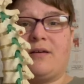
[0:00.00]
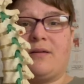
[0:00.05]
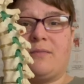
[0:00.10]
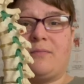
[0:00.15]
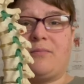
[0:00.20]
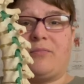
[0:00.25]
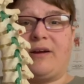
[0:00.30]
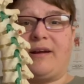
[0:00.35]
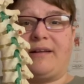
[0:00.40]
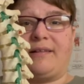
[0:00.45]

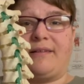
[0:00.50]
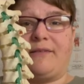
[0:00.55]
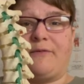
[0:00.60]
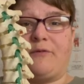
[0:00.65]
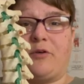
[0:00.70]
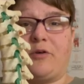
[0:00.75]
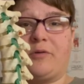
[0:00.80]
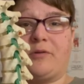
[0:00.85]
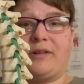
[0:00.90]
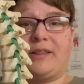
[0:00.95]
brings it
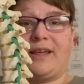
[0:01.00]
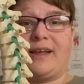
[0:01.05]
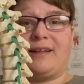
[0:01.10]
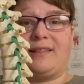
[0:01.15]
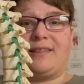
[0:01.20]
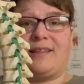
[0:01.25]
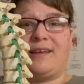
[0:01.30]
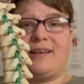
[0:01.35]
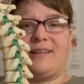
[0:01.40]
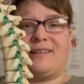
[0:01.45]
forward like
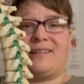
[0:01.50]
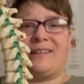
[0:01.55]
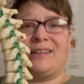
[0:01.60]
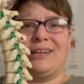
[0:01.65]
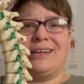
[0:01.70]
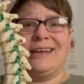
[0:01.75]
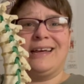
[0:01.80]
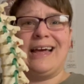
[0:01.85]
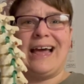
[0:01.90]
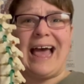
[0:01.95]
this.
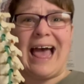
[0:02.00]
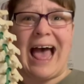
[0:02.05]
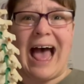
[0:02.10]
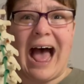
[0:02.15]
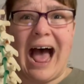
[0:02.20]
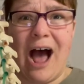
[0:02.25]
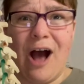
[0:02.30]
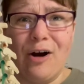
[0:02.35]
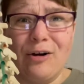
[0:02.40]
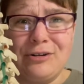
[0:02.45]

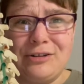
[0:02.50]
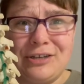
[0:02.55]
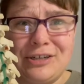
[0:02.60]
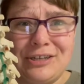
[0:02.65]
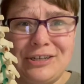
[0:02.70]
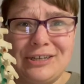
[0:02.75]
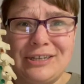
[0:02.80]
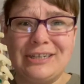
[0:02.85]
Ouch!